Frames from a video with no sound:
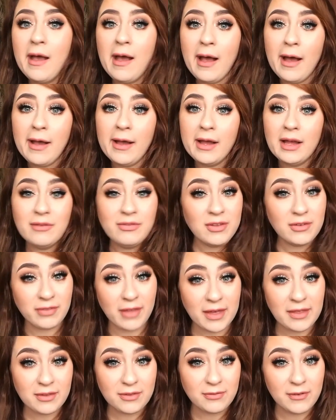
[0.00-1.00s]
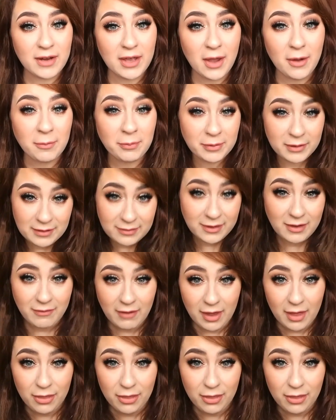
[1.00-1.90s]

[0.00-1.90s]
If you've liked this video, please give it a